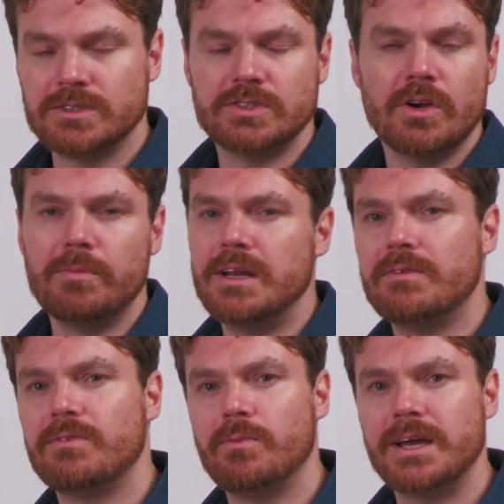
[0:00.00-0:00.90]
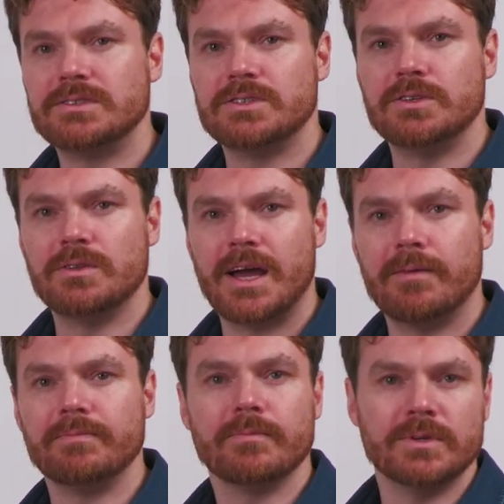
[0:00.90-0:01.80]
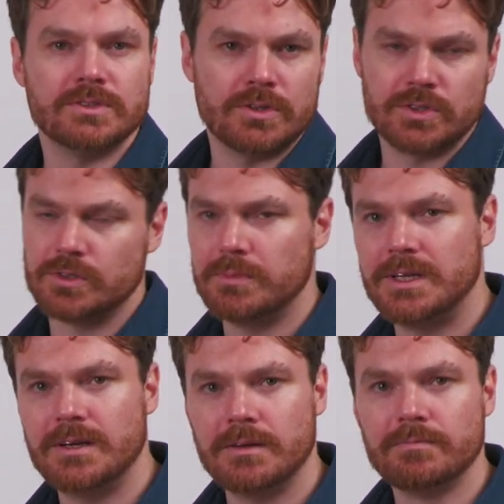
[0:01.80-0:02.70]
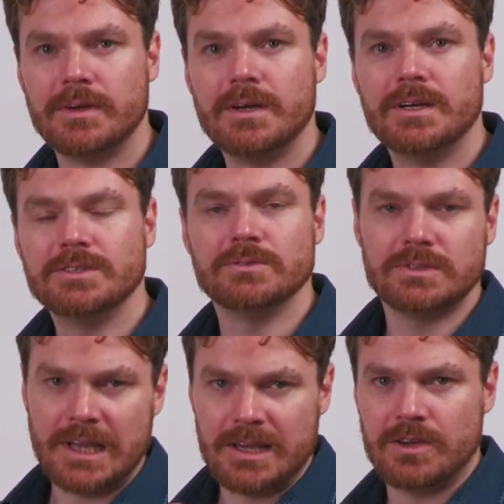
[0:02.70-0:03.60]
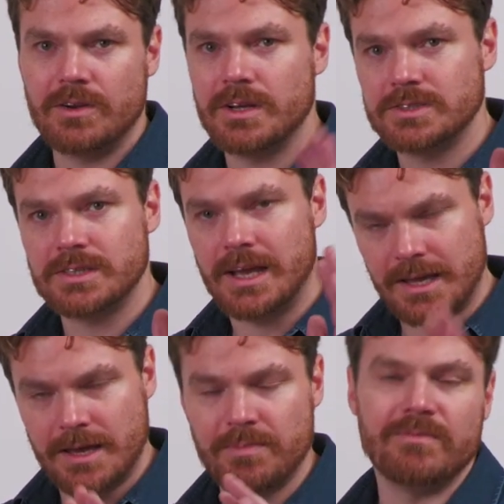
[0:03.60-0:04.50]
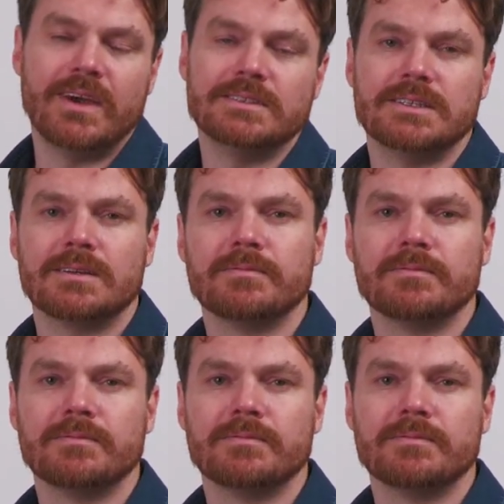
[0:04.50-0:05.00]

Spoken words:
so many different ways to do that with social media. So stay curious and keep inventing.